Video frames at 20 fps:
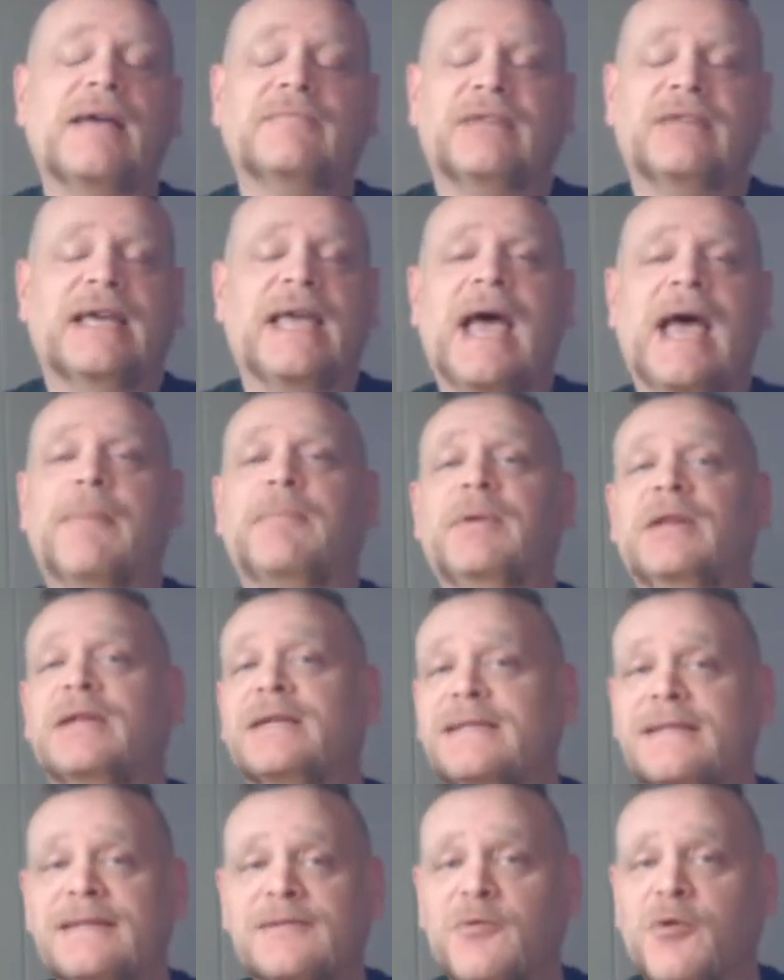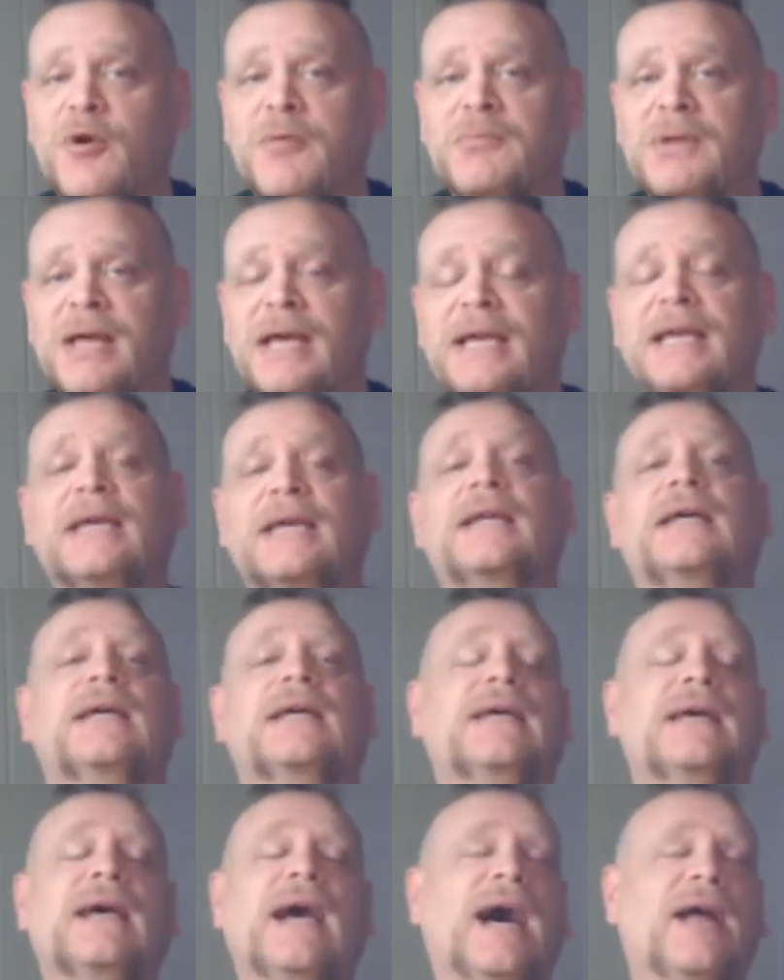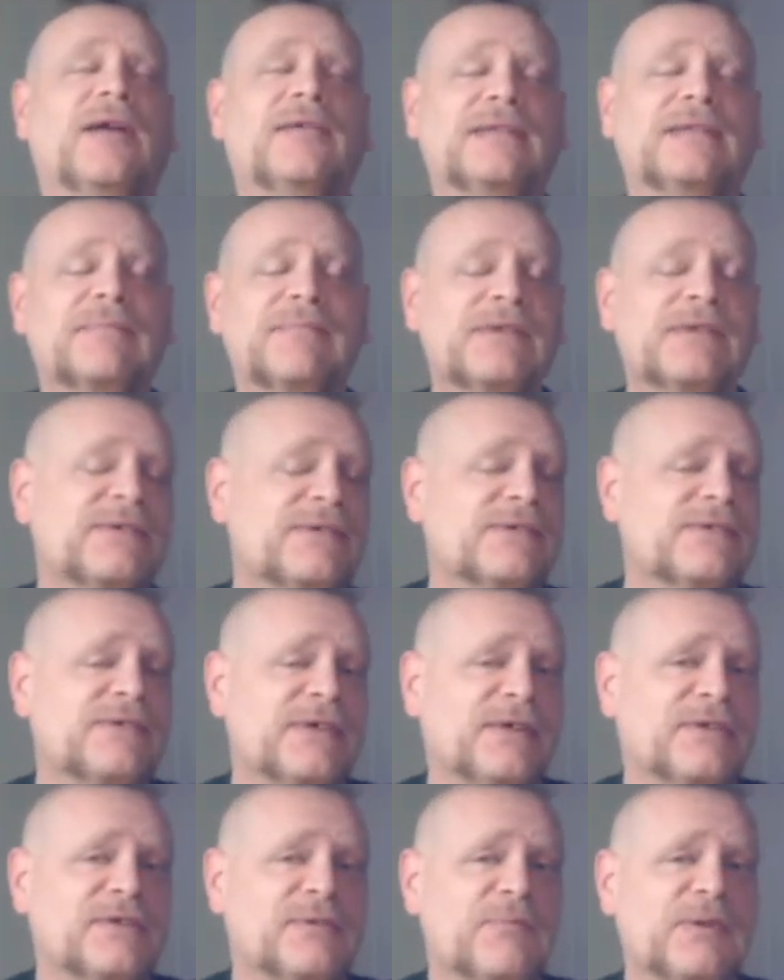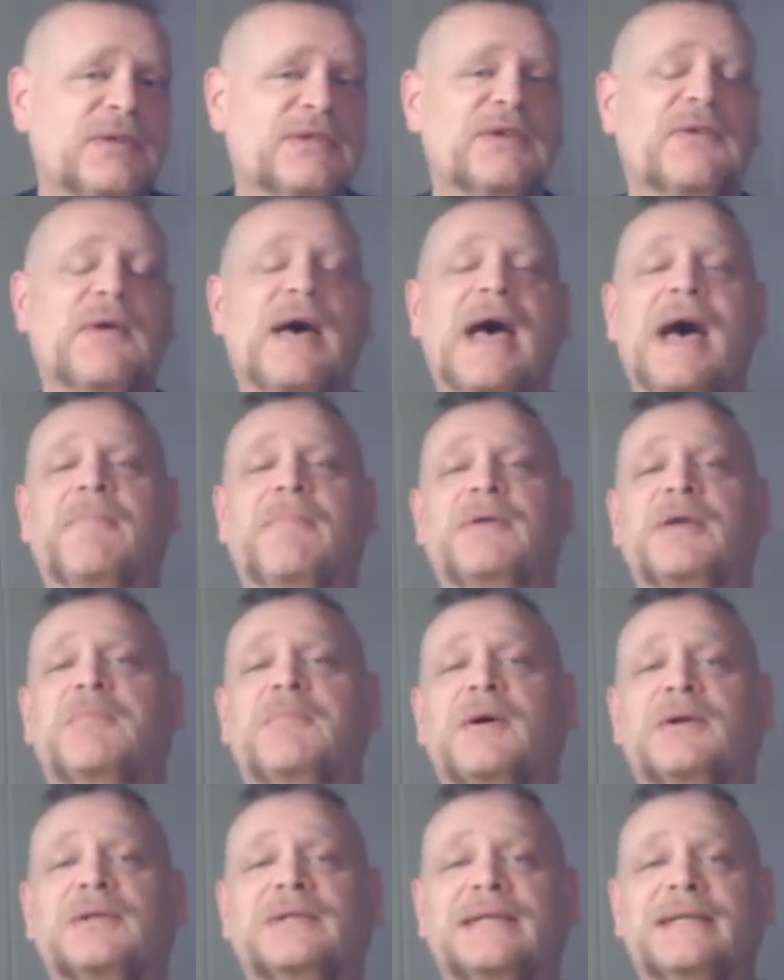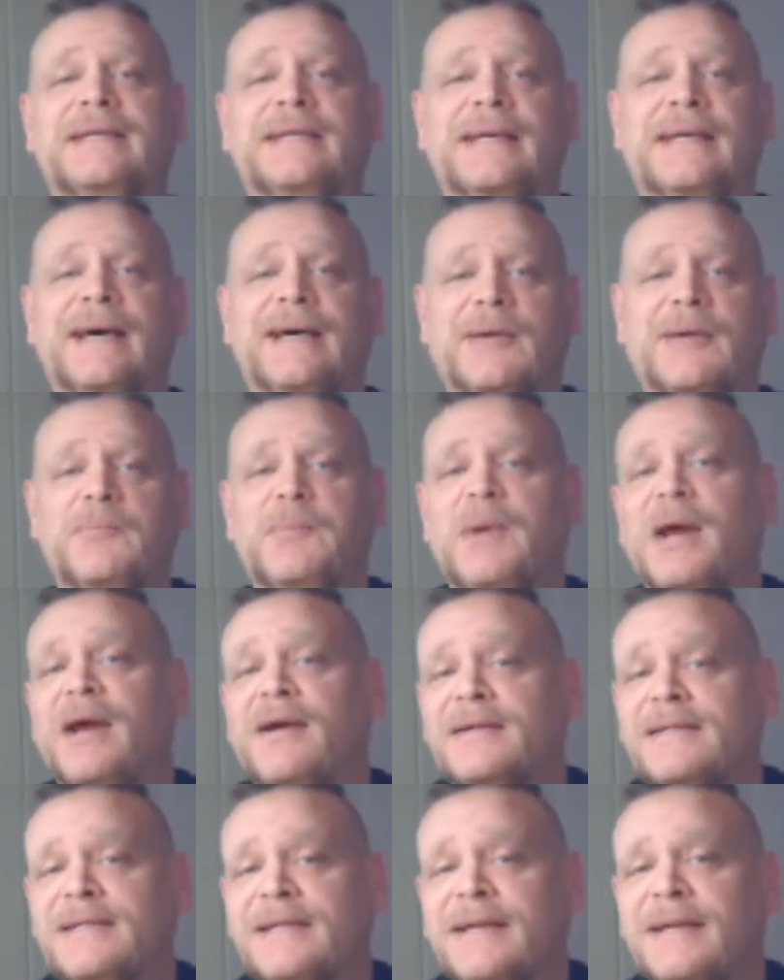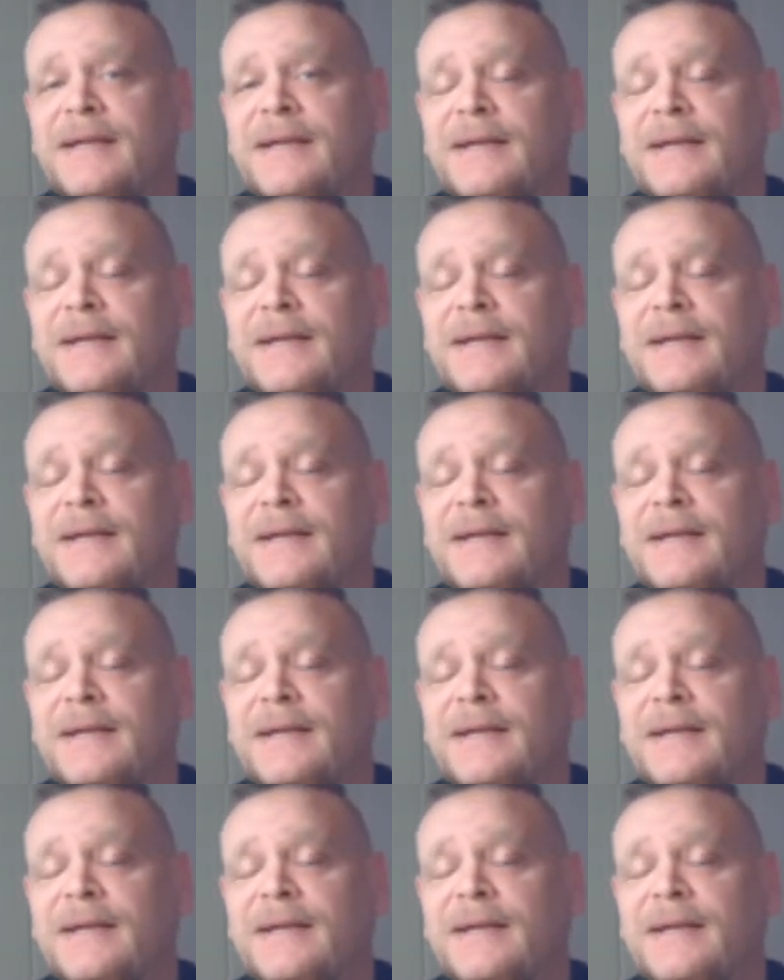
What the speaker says: Like Happiness is a Warm Blanket. I don't think Mr. Schultz would be so happy about the comparison.